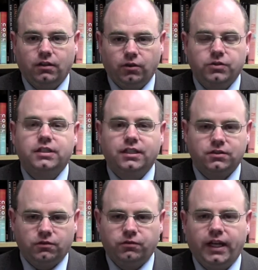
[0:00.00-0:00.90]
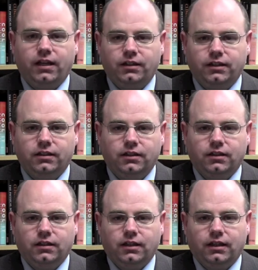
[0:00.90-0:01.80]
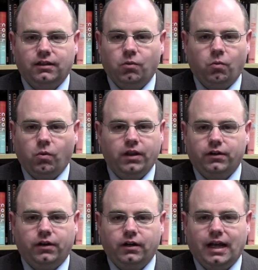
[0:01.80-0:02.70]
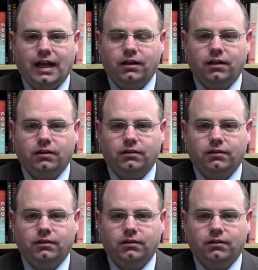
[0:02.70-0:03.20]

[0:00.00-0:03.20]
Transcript: those things are valid whether or not